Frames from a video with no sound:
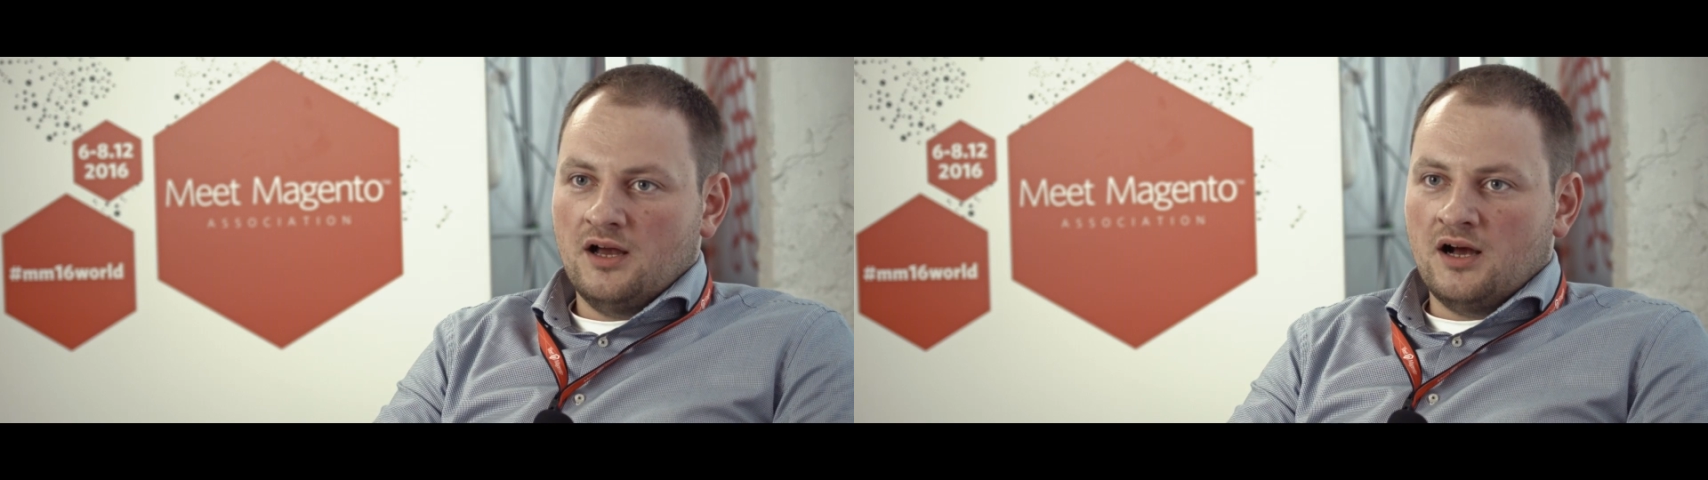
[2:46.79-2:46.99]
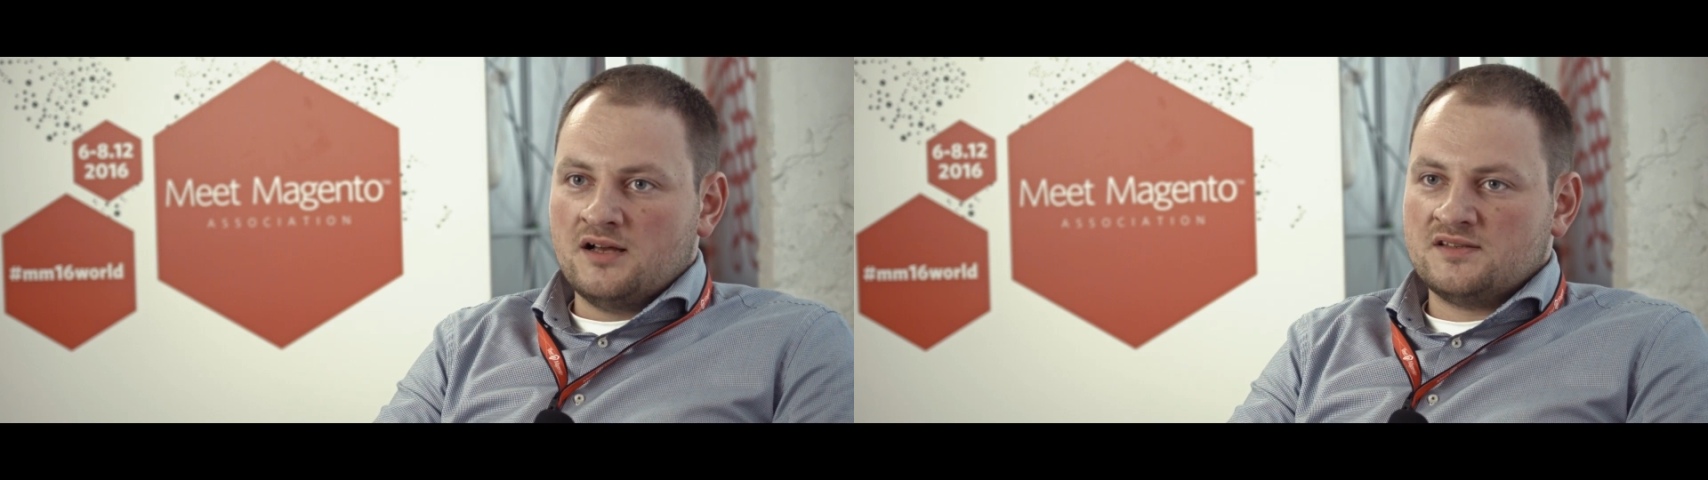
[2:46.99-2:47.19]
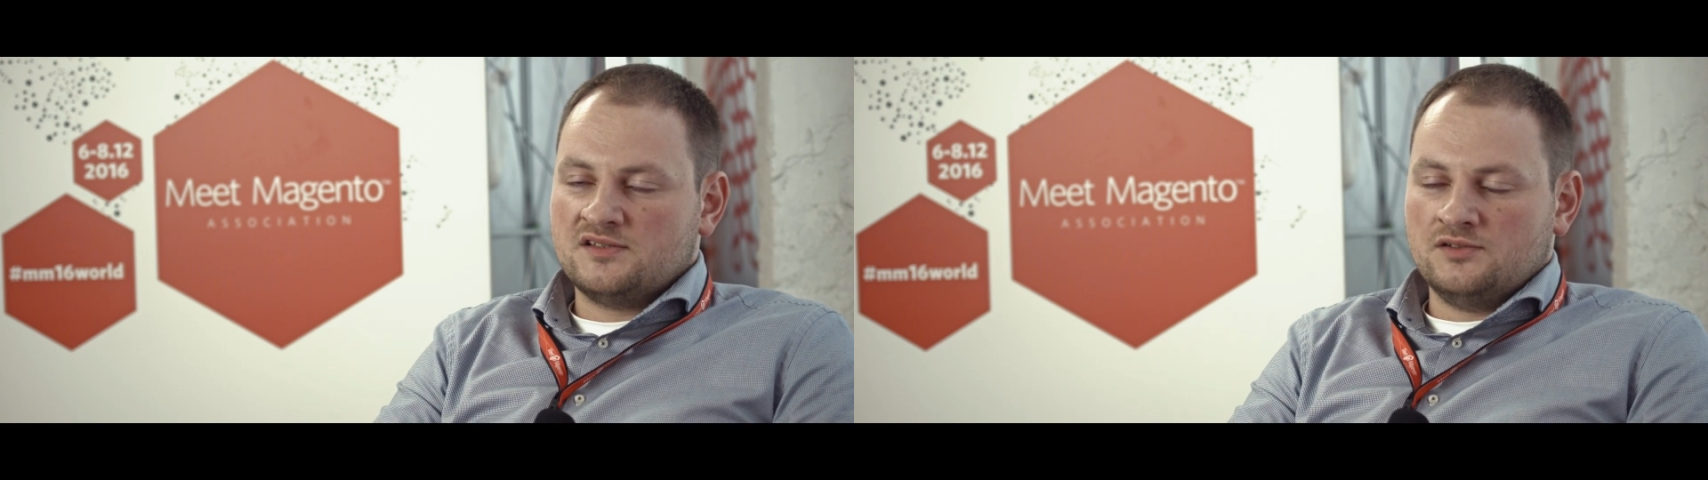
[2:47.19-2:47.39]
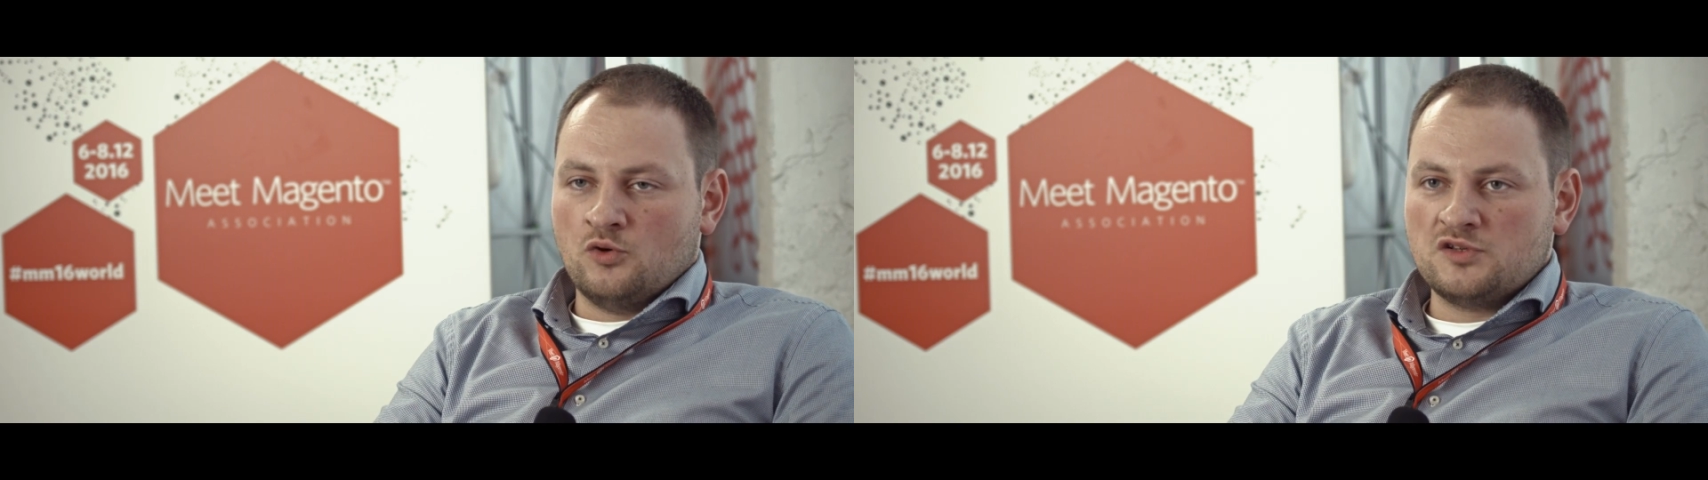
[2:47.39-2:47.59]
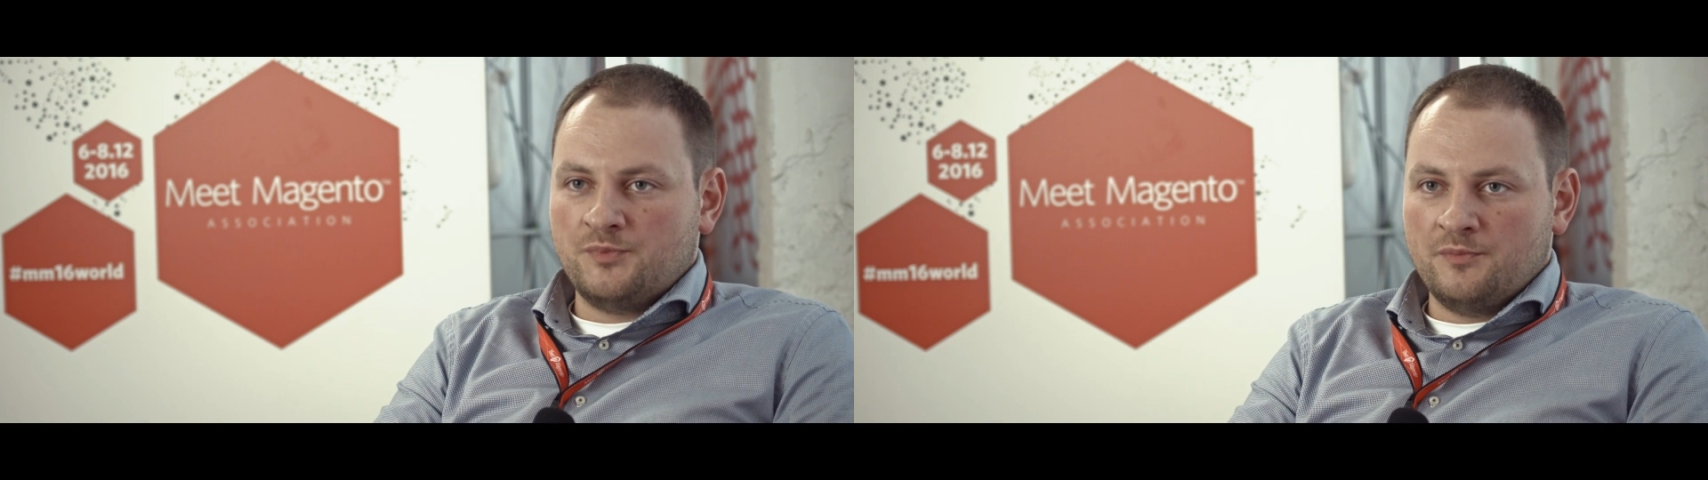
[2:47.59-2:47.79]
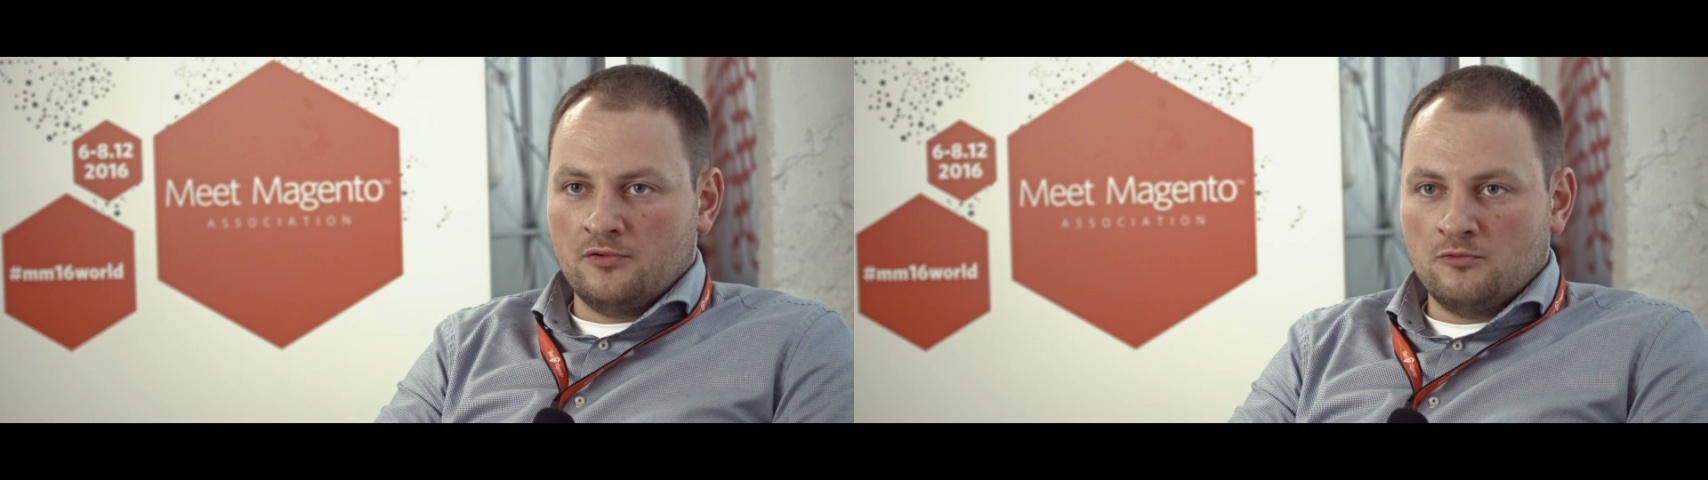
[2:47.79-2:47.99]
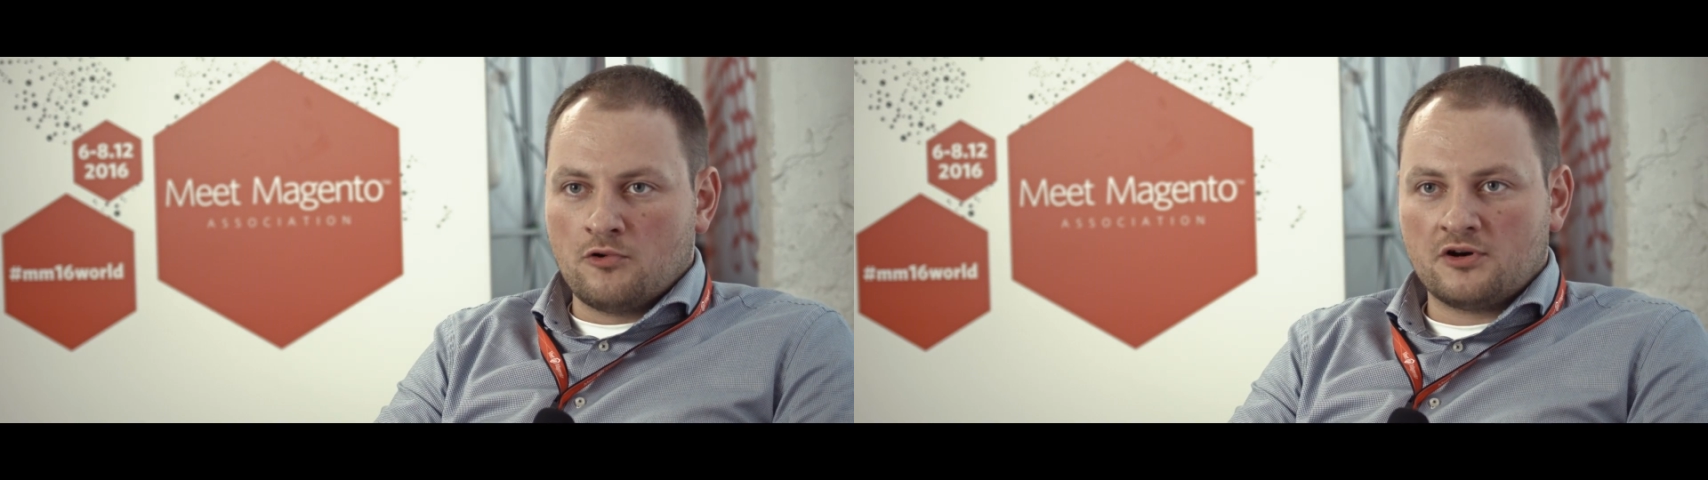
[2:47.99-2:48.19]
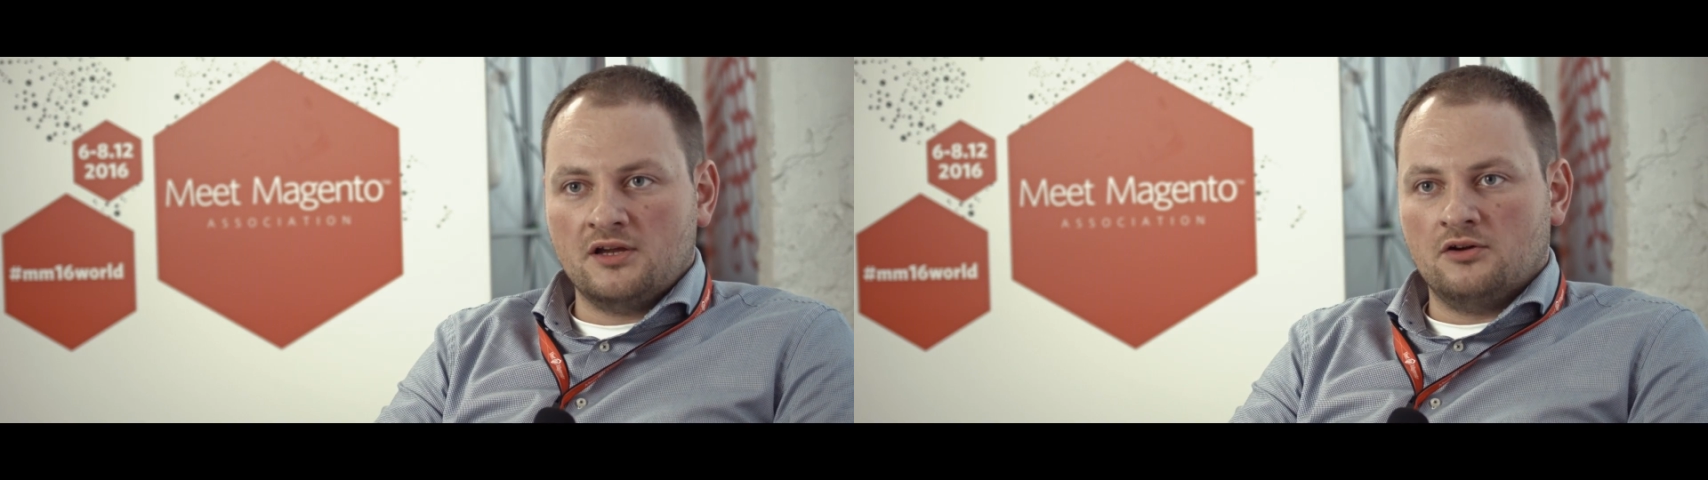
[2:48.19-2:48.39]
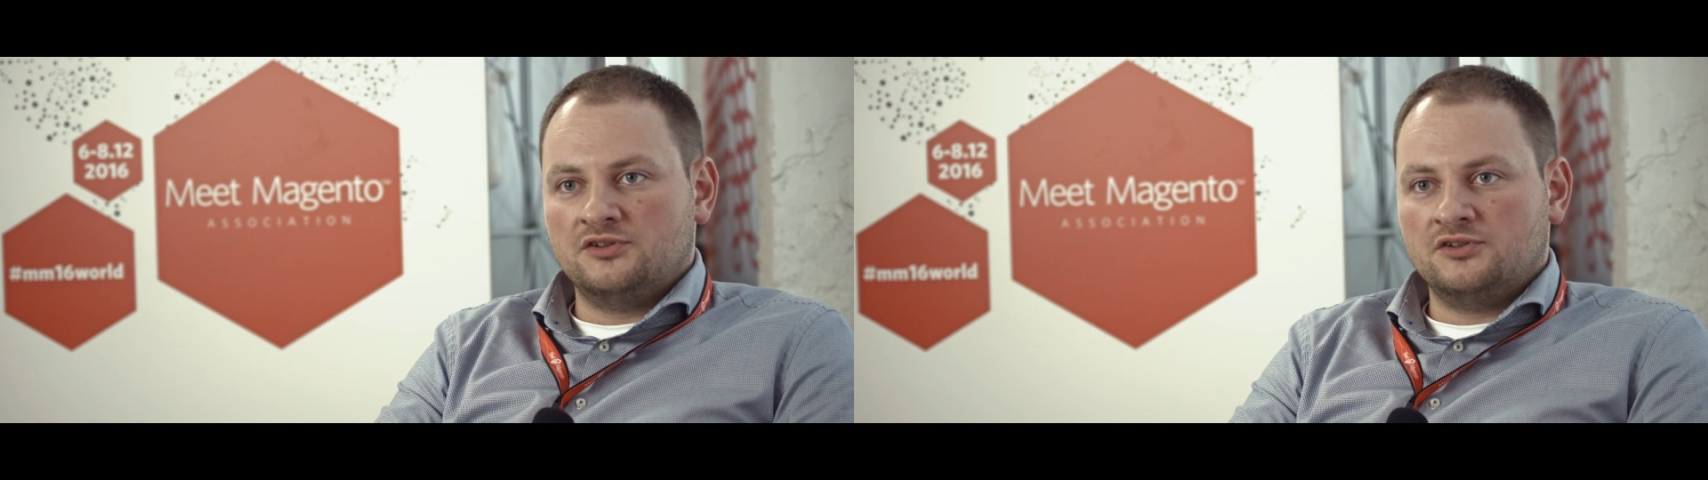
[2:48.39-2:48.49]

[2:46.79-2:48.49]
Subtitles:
As those people working